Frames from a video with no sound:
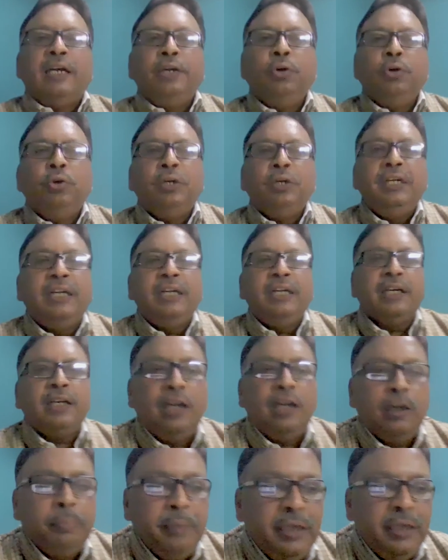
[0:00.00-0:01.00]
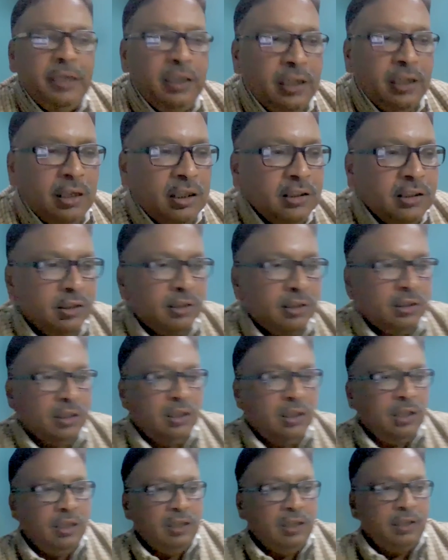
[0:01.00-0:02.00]
IoT Academy is
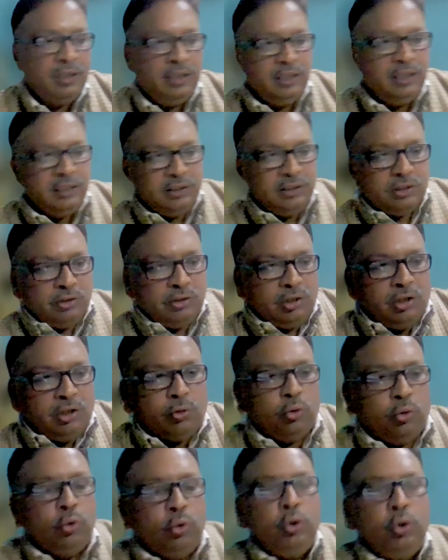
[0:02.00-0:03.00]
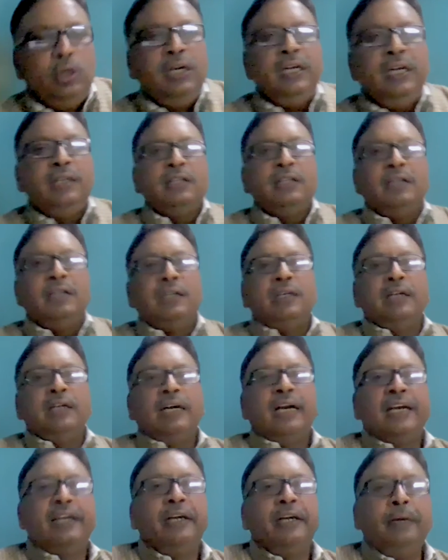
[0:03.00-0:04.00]
it is not only the
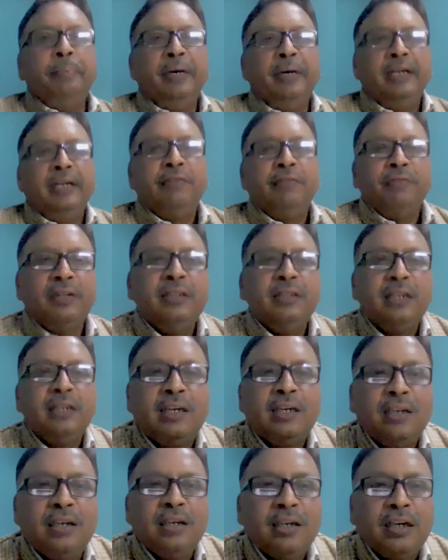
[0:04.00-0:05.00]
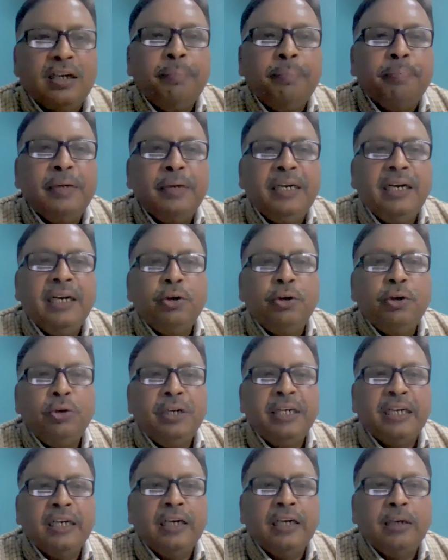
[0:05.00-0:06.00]
agreement with the company
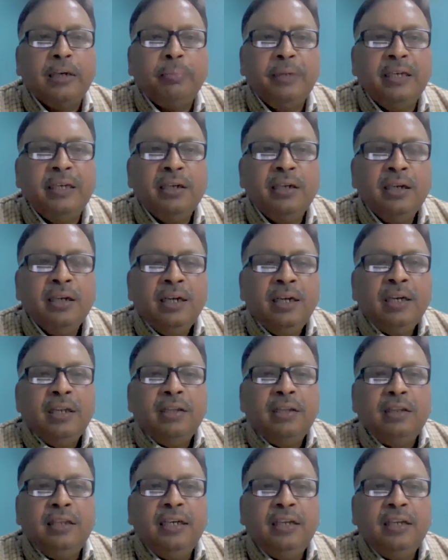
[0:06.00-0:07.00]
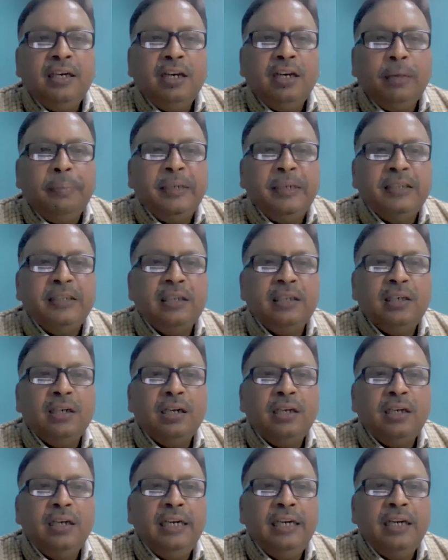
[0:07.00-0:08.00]
IoT Academy. They are
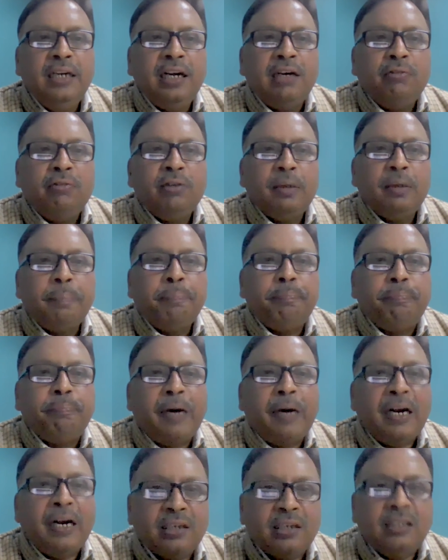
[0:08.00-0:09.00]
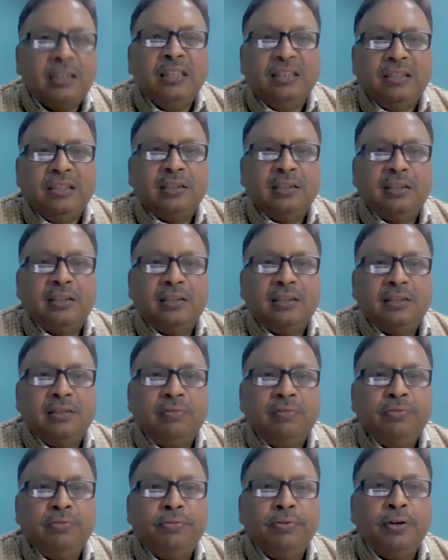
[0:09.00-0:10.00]
basically our partners
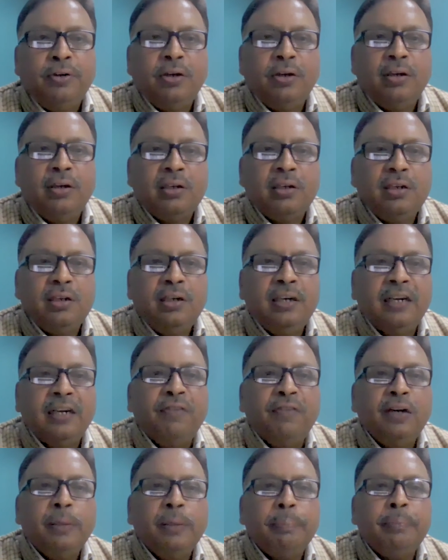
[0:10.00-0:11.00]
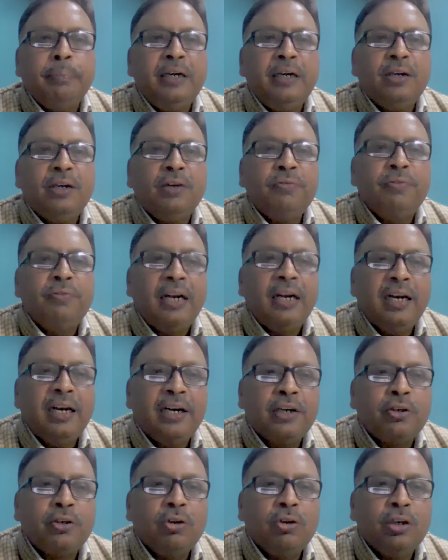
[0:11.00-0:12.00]
for development of
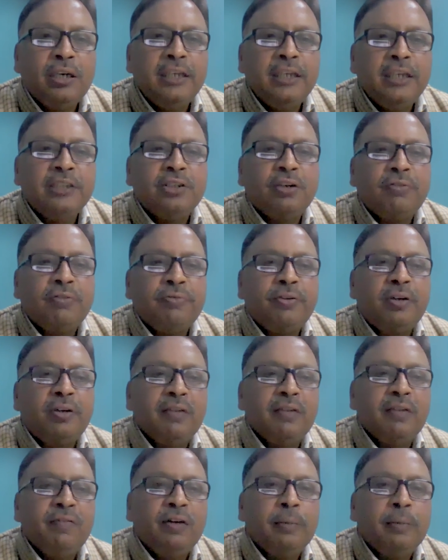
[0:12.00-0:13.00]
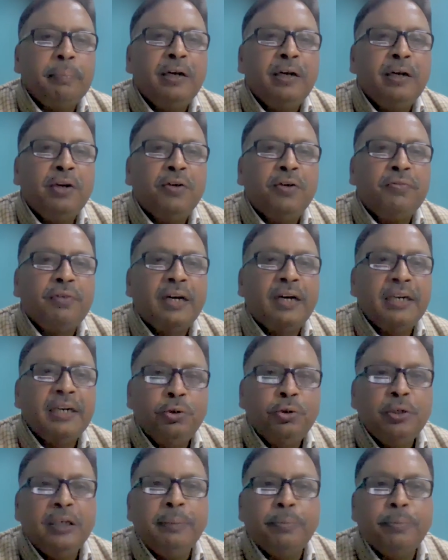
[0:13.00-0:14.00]
electronics or for development of
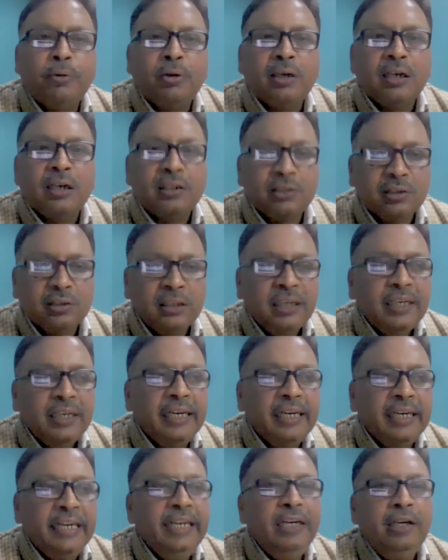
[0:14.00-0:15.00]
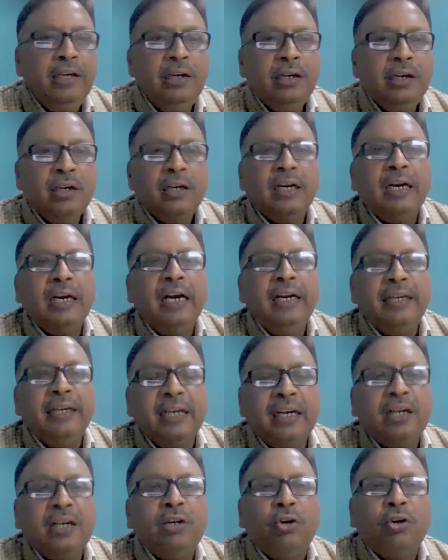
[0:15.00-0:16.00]
IoT products in
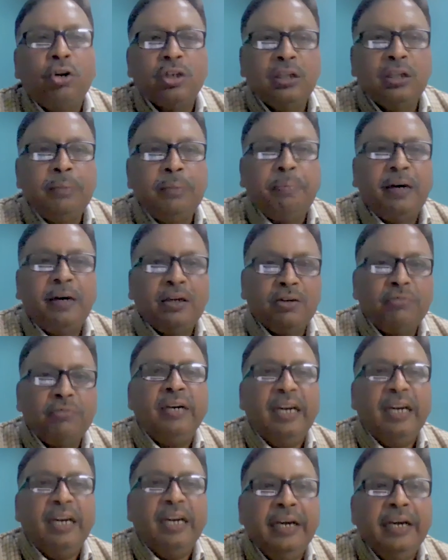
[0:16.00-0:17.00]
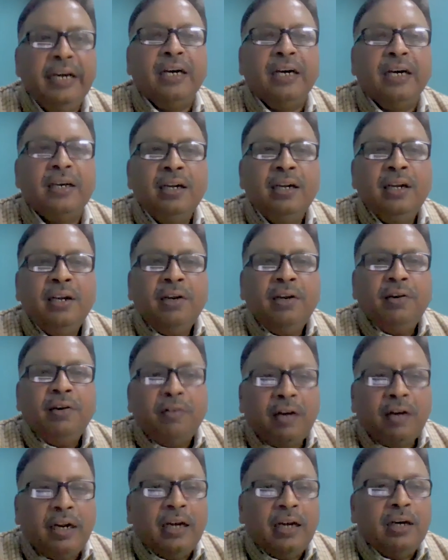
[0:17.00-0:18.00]
entire northern part of India.
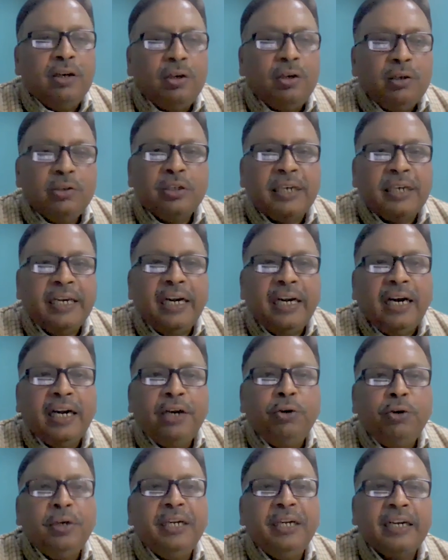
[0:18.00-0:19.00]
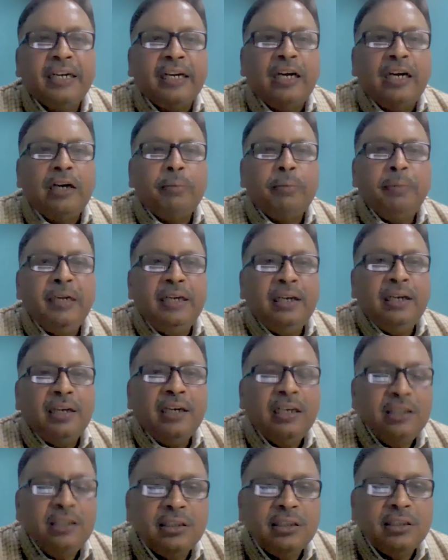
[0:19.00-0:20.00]
Okay, IoT Academy
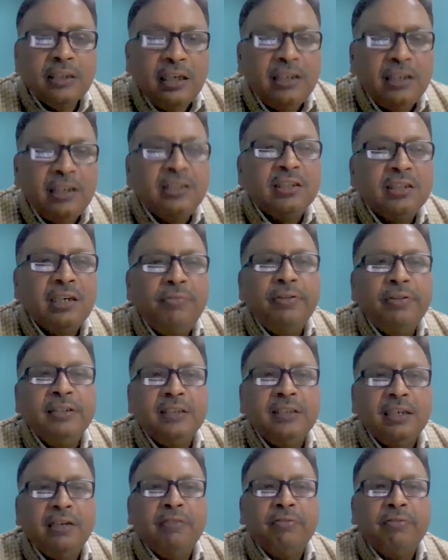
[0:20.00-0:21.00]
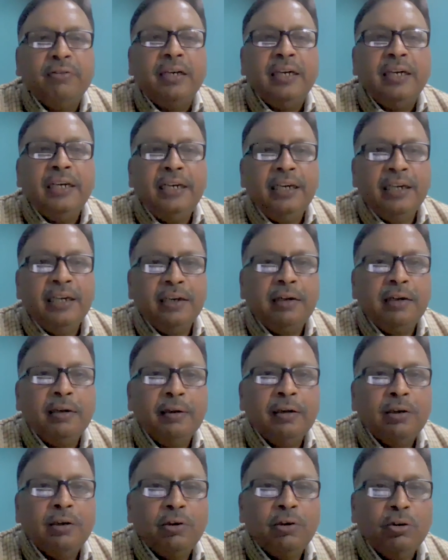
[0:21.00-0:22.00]
is itself is a very
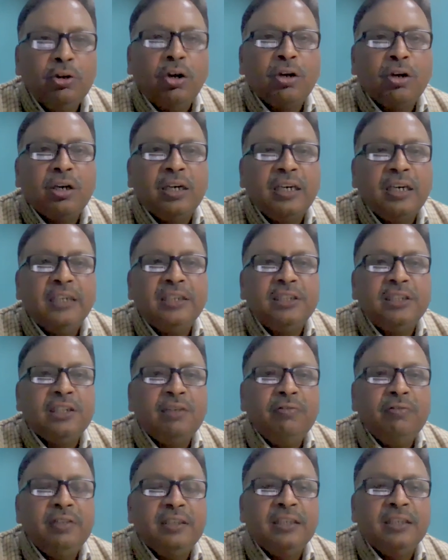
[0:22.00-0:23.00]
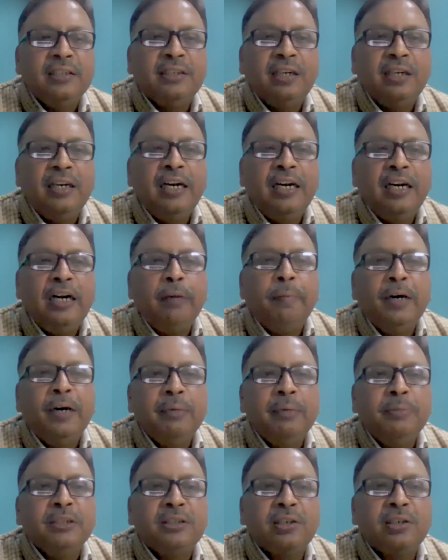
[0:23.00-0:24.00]
good organization which is led
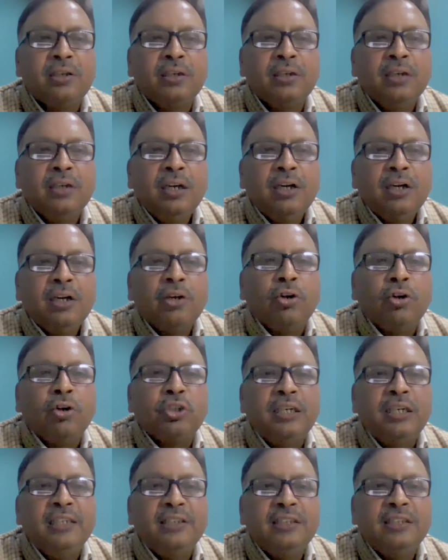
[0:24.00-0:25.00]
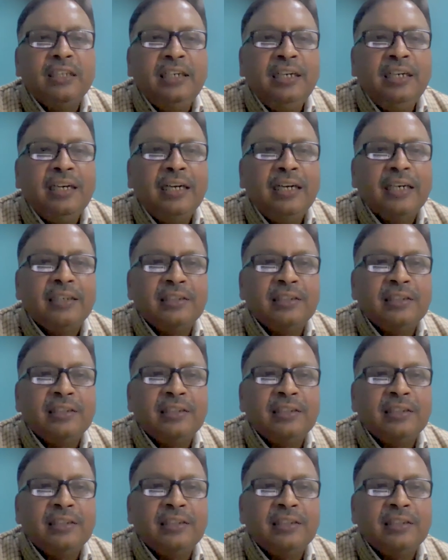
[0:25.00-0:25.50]
by Mr. Kaushlen Singh.